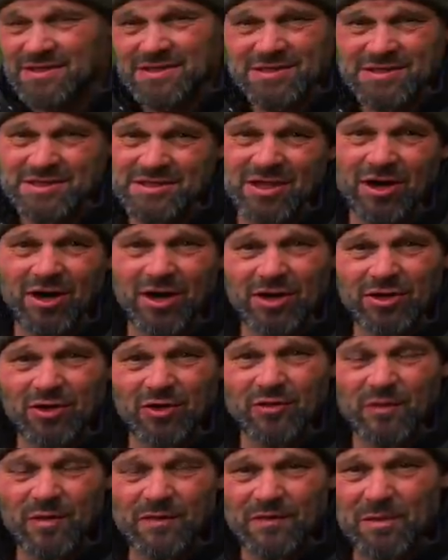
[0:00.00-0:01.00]
Started
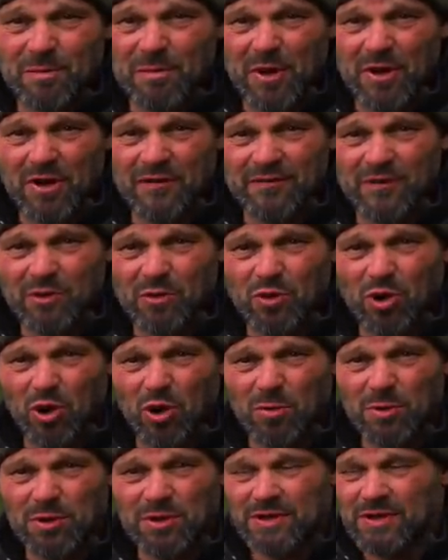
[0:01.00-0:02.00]
off with the Burfield
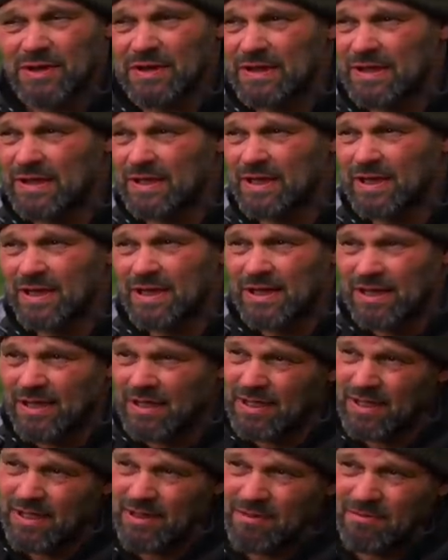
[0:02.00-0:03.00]
Common,
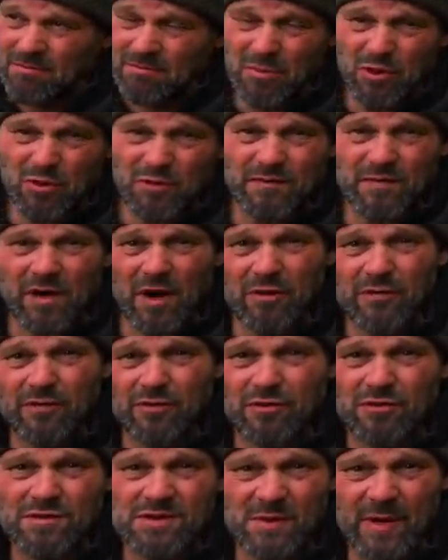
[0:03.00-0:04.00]
moved
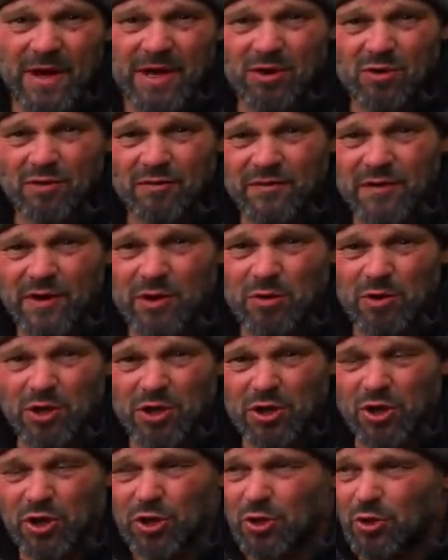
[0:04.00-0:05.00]
over onto Englefield
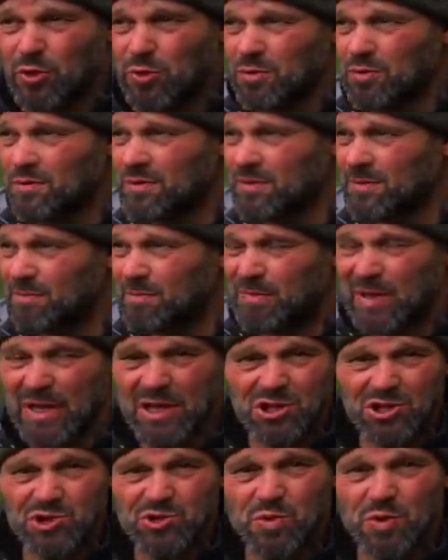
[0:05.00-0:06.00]
Lagoon,
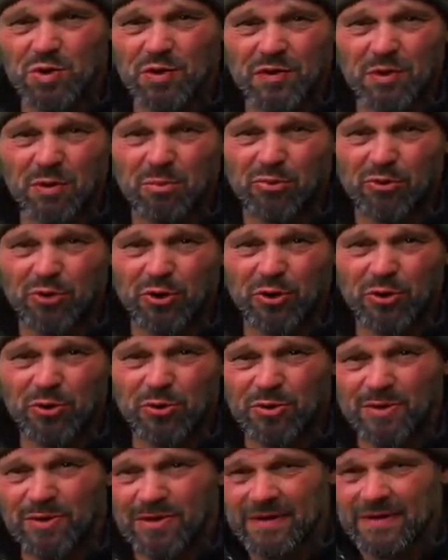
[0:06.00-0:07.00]
Pingewood, the
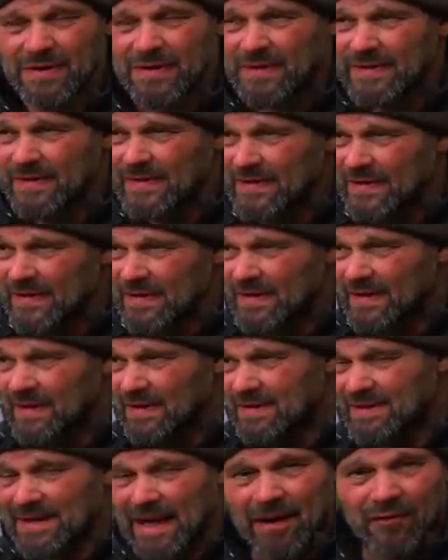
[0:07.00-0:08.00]
Brute,
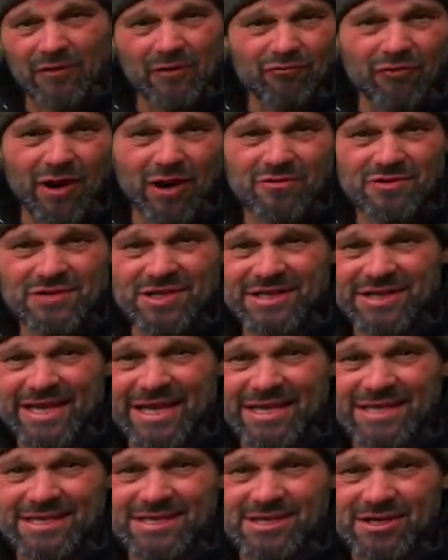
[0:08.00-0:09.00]
down the road to
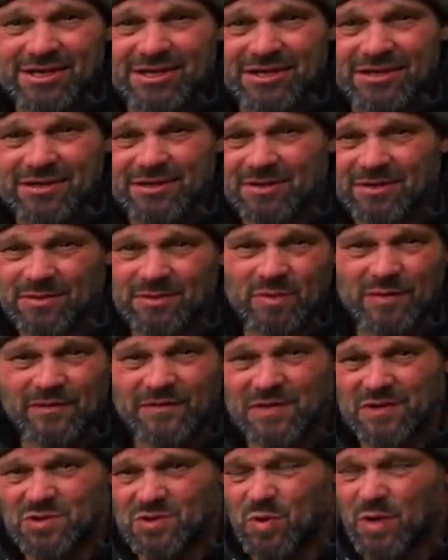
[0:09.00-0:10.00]
Dinton
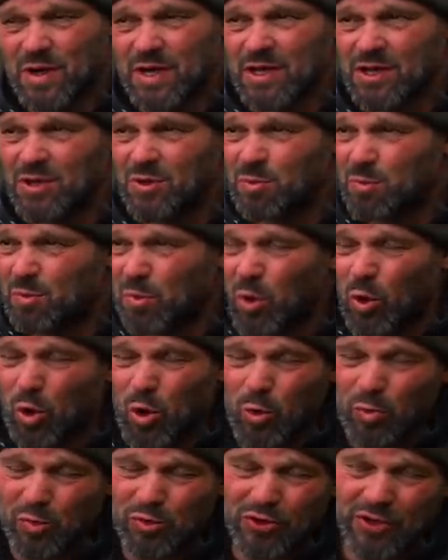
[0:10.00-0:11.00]
with the Twin and
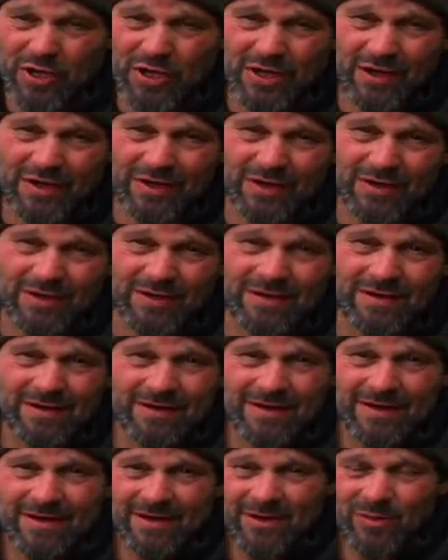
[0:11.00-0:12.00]
Paw Print and
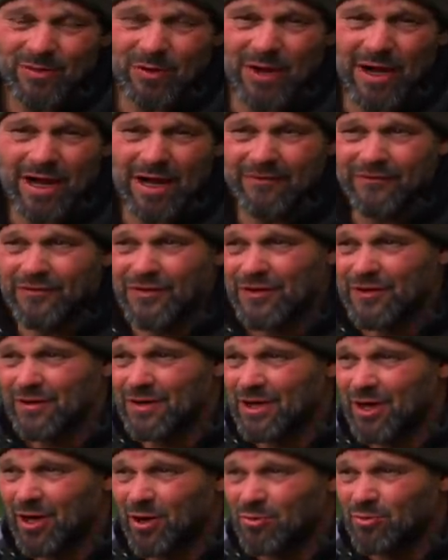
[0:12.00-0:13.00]
what have you,
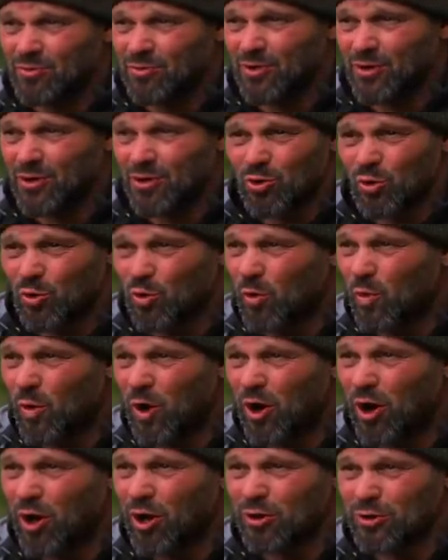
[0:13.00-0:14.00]
you know, and all the
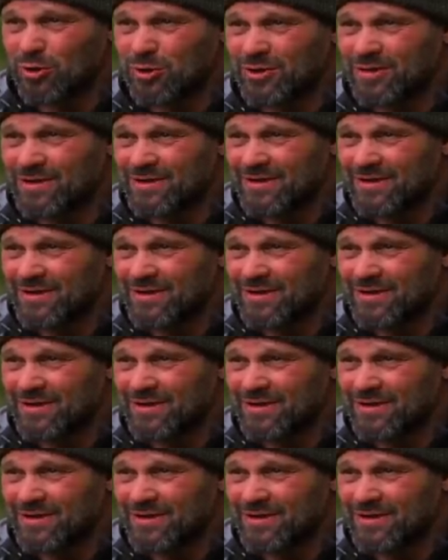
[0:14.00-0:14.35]
while